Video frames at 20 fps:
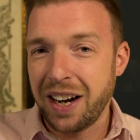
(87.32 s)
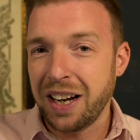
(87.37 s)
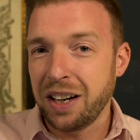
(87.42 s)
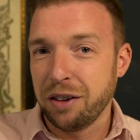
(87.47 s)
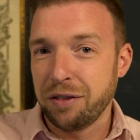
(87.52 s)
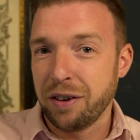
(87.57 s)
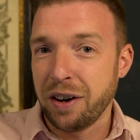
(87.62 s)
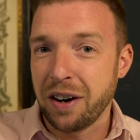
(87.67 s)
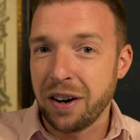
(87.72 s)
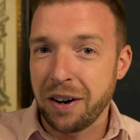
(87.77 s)
I
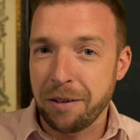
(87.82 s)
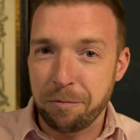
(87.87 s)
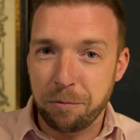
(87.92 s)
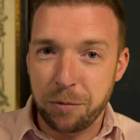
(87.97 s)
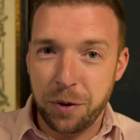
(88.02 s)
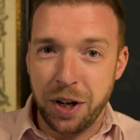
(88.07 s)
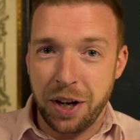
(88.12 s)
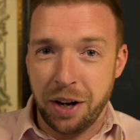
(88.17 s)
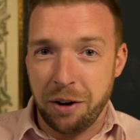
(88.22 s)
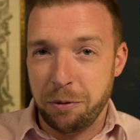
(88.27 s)
love art,
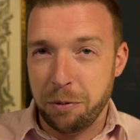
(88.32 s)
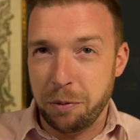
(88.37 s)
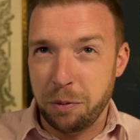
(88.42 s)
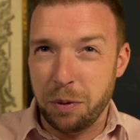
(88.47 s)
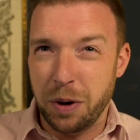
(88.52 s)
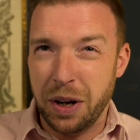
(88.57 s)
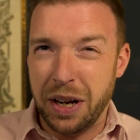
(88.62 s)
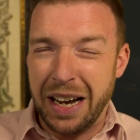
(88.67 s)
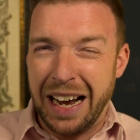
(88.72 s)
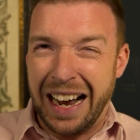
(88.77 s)
you know,
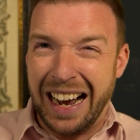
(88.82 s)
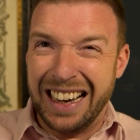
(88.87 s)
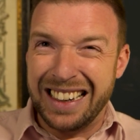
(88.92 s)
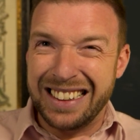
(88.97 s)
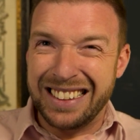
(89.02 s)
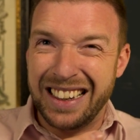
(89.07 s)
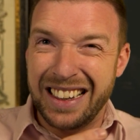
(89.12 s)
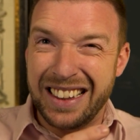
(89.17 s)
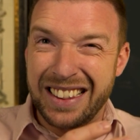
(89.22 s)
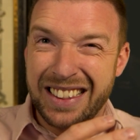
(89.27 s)

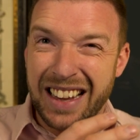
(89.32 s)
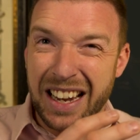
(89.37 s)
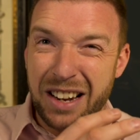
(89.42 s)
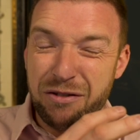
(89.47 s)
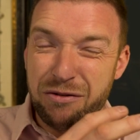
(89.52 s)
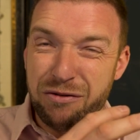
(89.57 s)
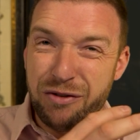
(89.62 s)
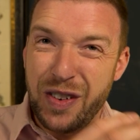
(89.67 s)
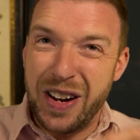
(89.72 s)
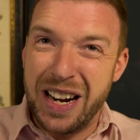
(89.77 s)
and they
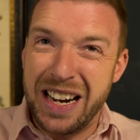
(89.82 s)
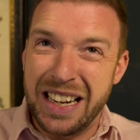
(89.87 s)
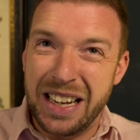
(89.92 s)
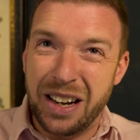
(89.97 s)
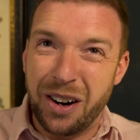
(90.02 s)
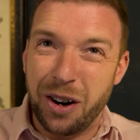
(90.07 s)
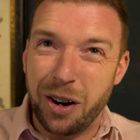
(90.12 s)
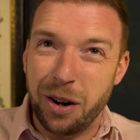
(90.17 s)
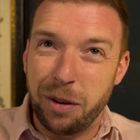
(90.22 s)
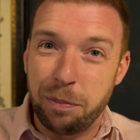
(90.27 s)

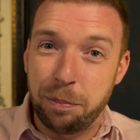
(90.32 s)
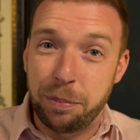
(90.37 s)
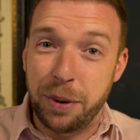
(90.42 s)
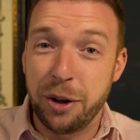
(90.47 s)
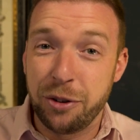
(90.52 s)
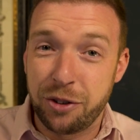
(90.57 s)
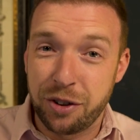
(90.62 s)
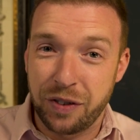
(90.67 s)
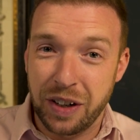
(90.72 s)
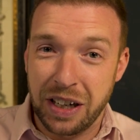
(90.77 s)
really are
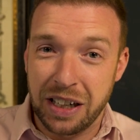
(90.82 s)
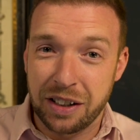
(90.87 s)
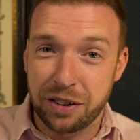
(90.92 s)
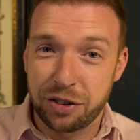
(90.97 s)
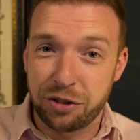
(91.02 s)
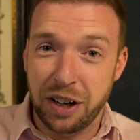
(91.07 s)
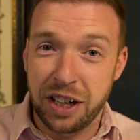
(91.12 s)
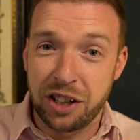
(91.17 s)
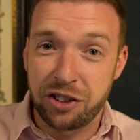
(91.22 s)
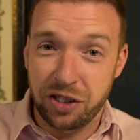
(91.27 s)
beautiful
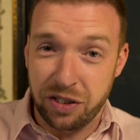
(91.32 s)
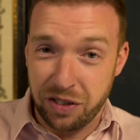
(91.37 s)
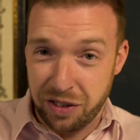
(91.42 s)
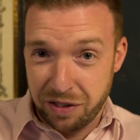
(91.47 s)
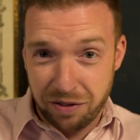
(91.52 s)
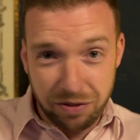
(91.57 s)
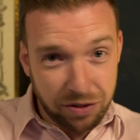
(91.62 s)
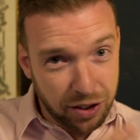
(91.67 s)
illustrations.